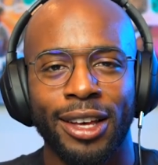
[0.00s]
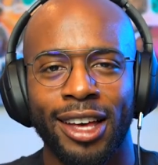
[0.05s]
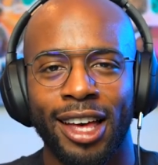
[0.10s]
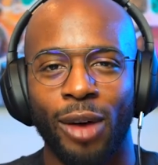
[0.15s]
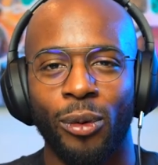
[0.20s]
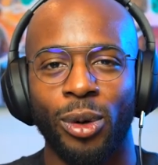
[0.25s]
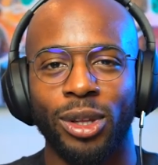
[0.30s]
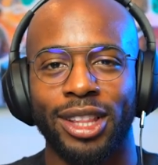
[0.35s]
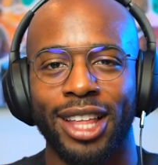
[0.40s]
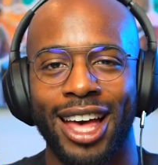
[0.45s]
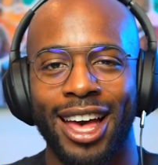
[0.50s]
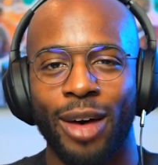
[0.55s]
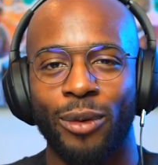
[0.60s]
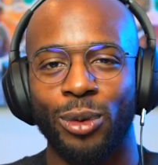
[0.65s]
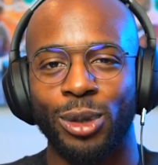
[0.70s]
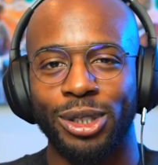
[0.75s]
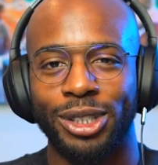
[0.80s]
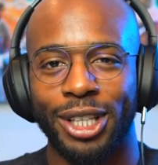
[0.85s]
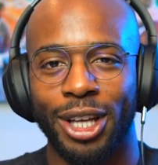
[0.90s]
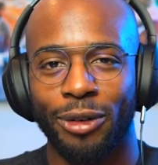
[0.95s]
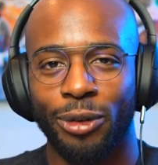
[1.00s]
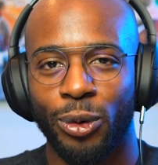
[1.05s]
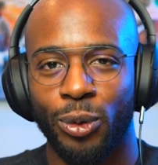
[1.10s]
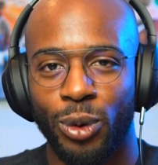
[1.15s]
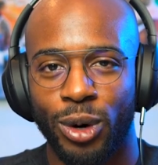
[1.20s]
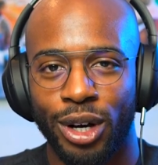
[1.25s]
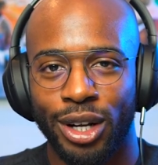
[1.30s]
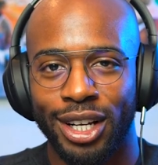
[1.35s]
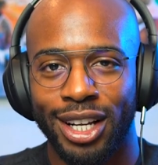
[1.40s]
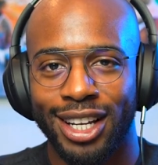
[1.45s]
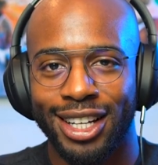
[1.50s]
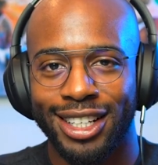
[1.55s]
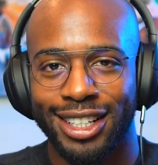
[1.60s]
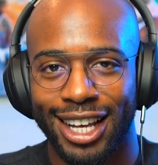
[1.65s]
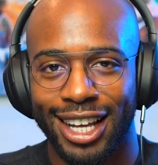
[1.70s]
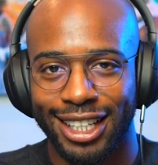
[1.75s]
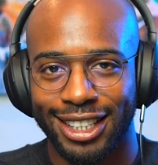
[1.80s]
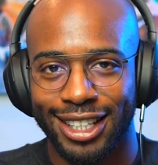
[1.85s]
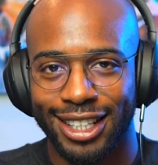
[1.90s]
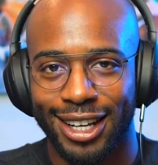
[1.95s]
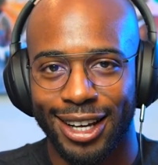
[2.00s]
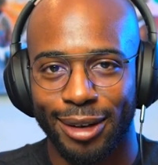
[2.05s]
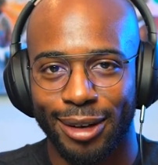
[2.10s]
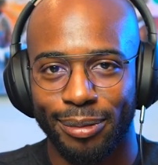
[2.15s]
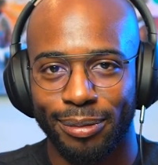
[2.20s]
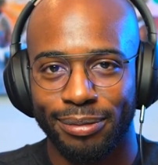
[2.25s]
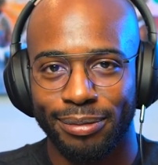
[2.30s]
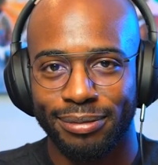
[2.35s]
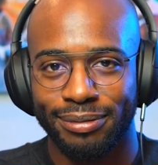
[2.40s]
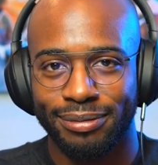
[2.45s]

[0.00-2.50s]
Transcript: And with that, we'll see everyone next time.